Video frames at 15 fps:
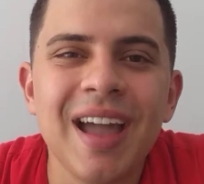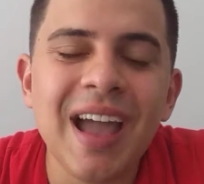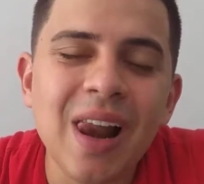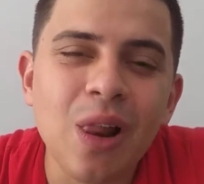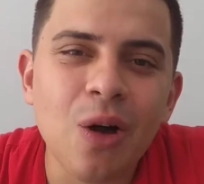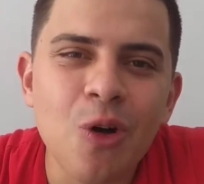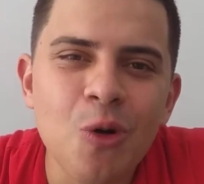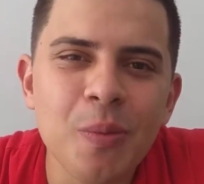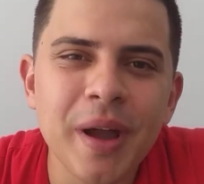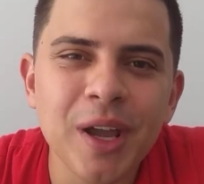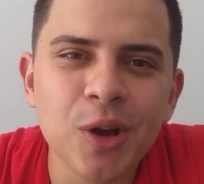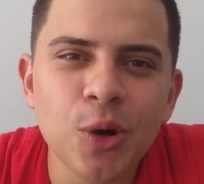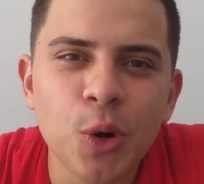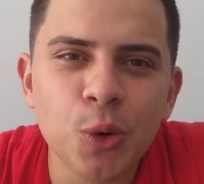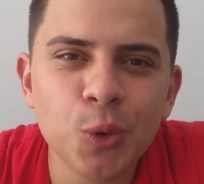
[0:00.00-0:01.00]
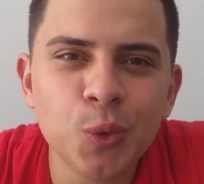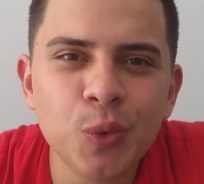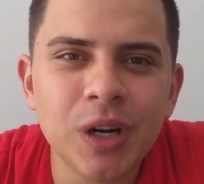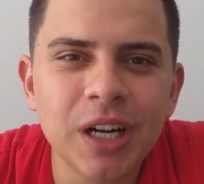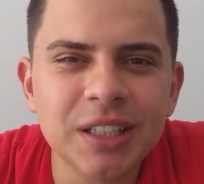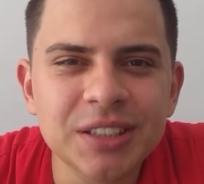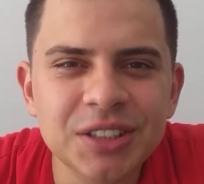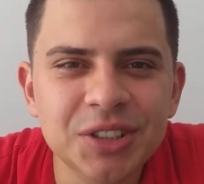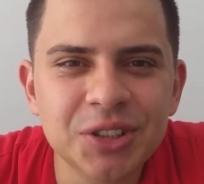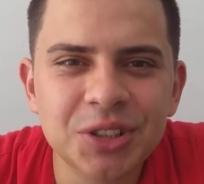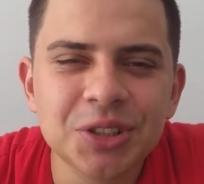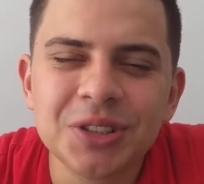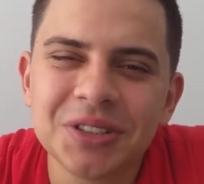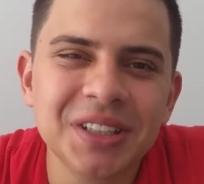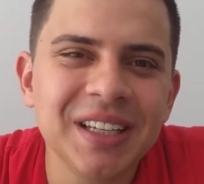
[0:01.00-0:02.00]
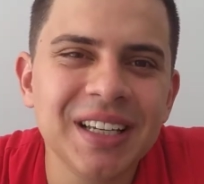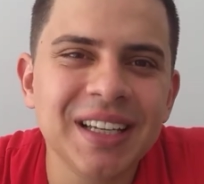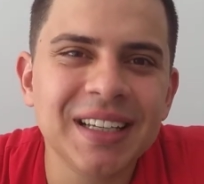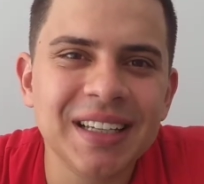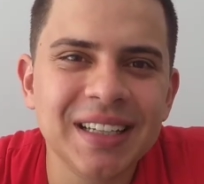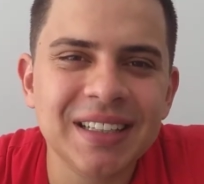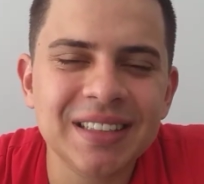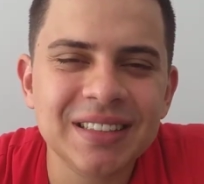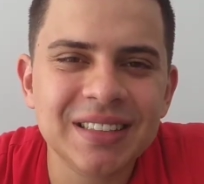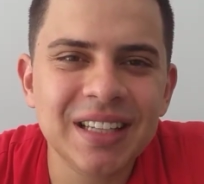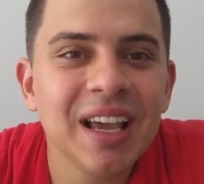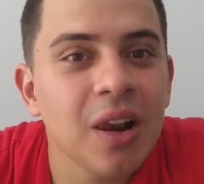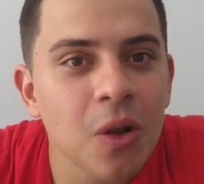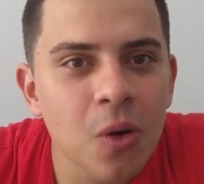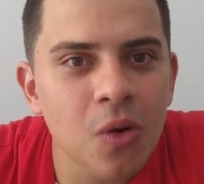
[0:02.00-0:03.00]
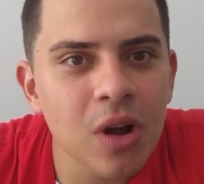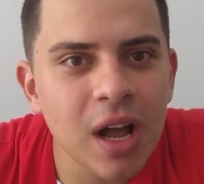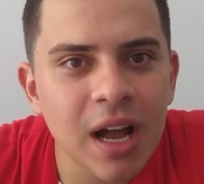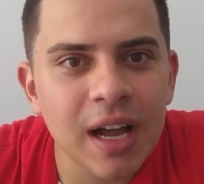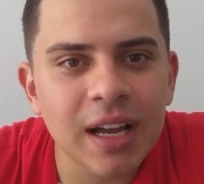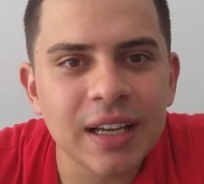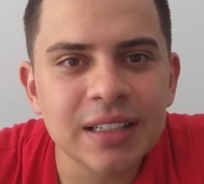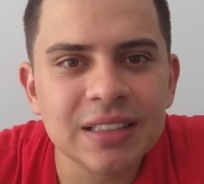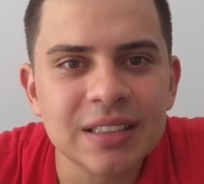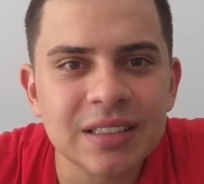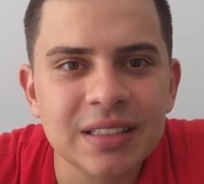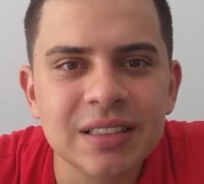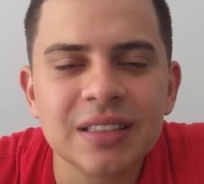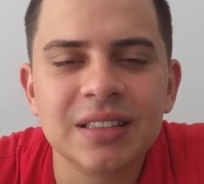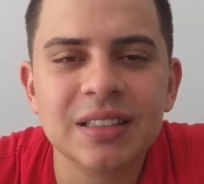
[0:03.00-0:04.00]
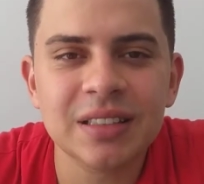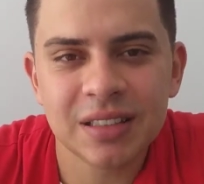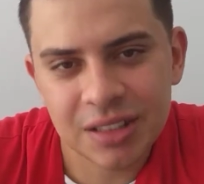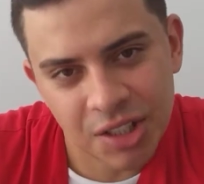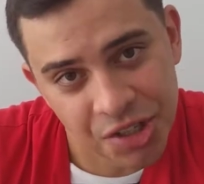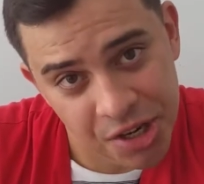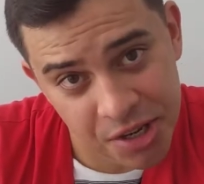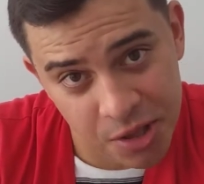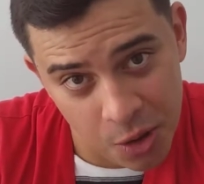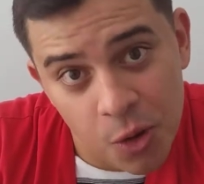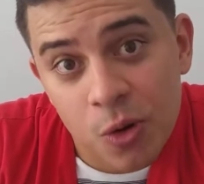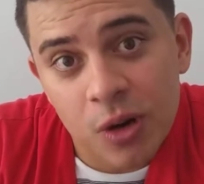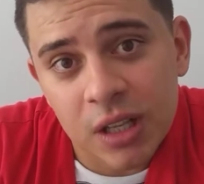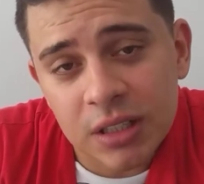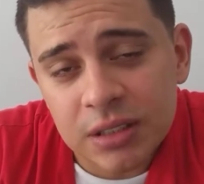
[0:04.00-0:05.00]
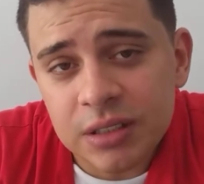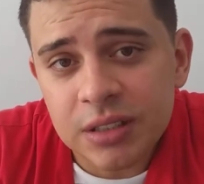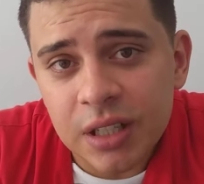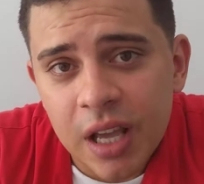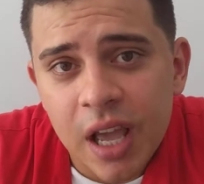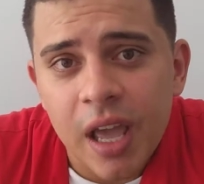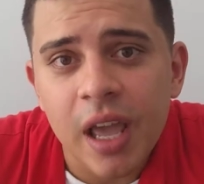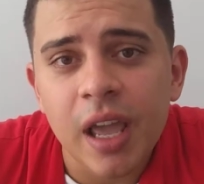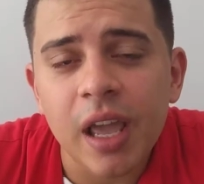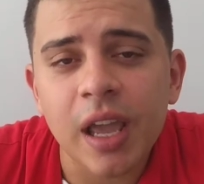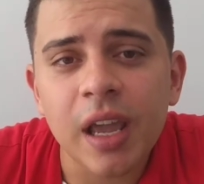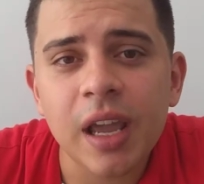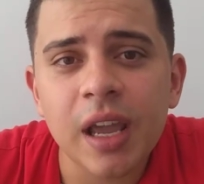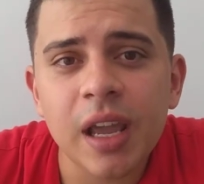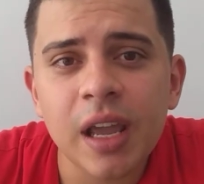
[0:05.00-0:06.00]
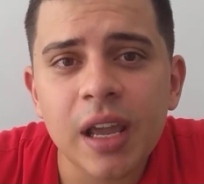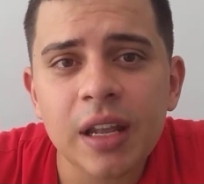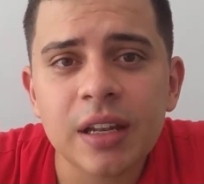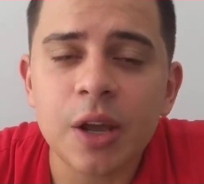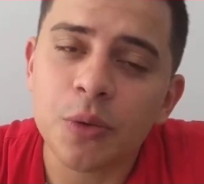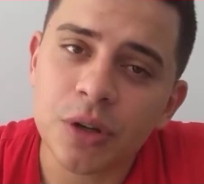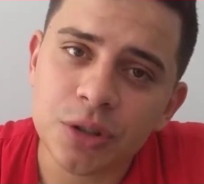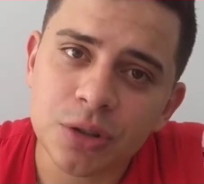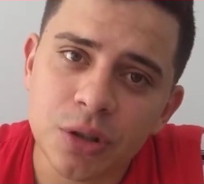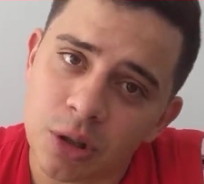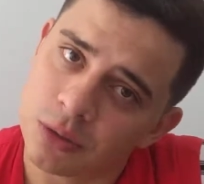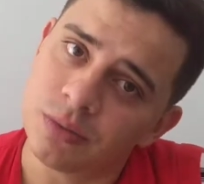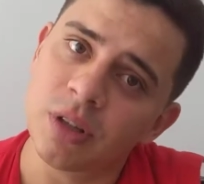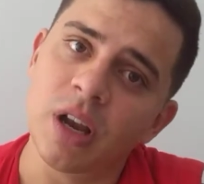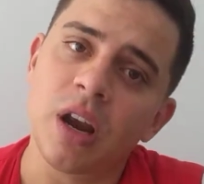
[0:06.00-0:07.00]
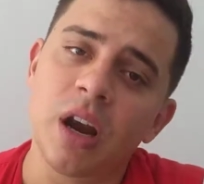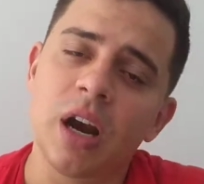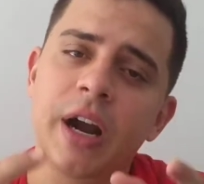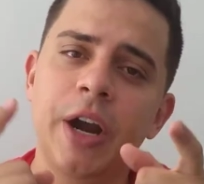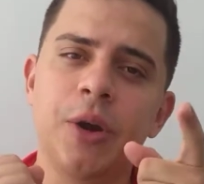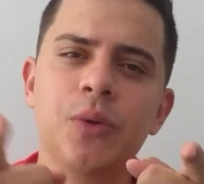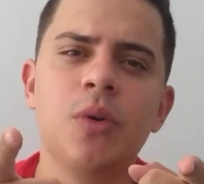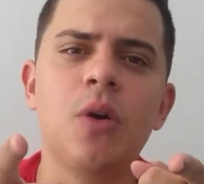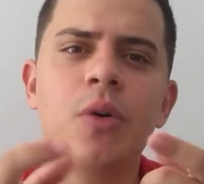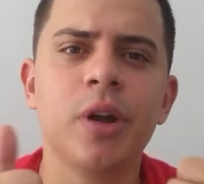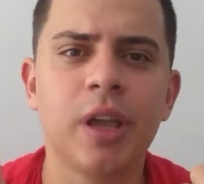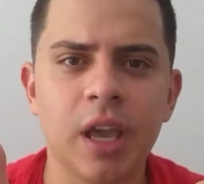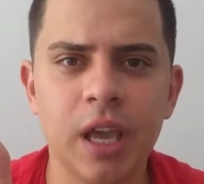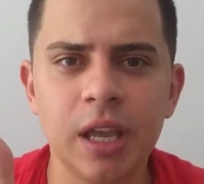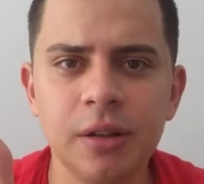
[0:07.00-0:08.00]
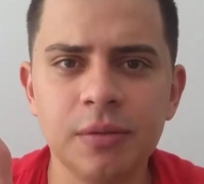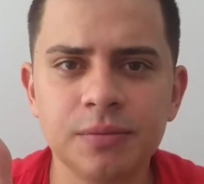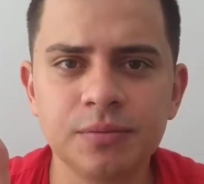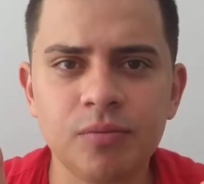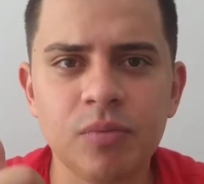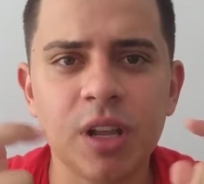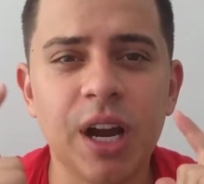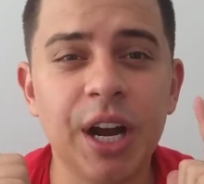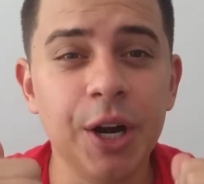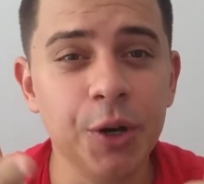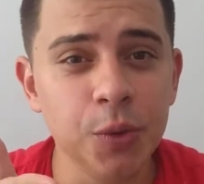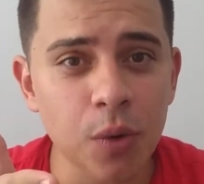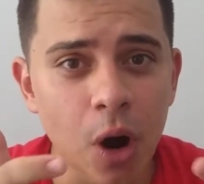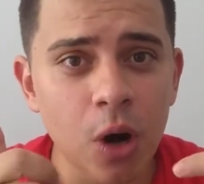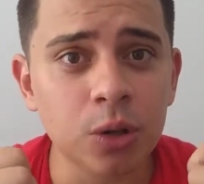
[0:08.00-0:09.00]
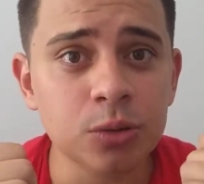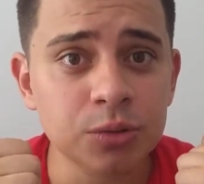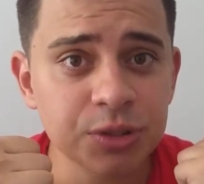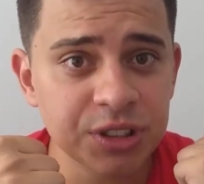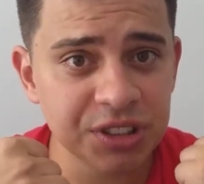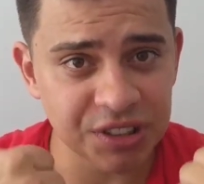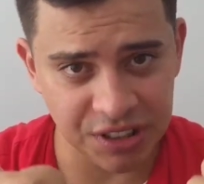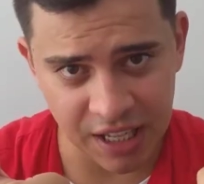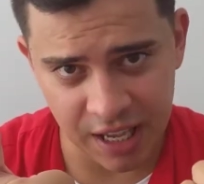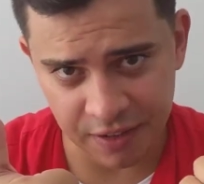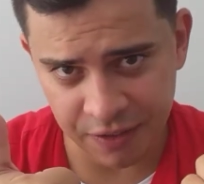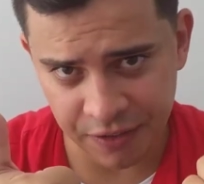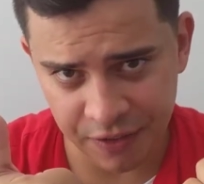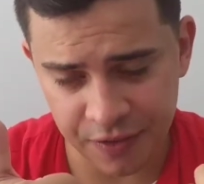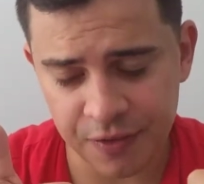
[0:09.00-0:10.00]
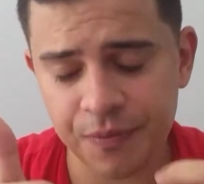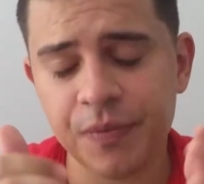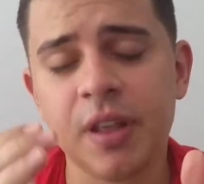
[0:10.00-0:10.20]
Hello, my gold one students. Hello, guys. This is teacher Douglas, and I want to know, are you all okay? Are you all safe?